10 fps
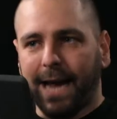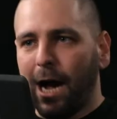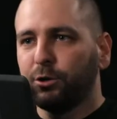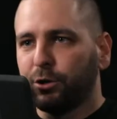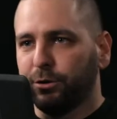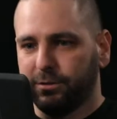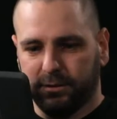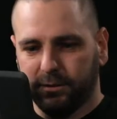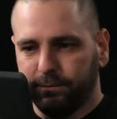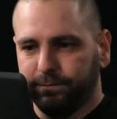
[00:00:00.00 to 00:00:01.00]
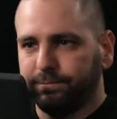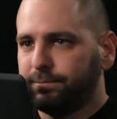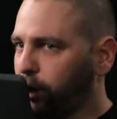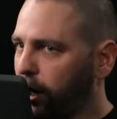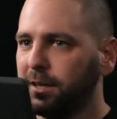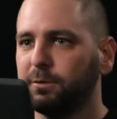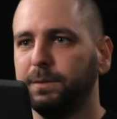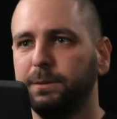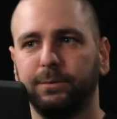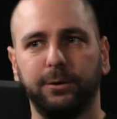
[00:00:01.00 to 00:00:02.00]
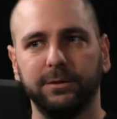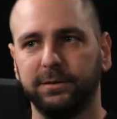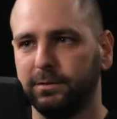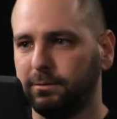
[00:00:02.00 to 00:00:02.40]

talking to the people? Talking to people,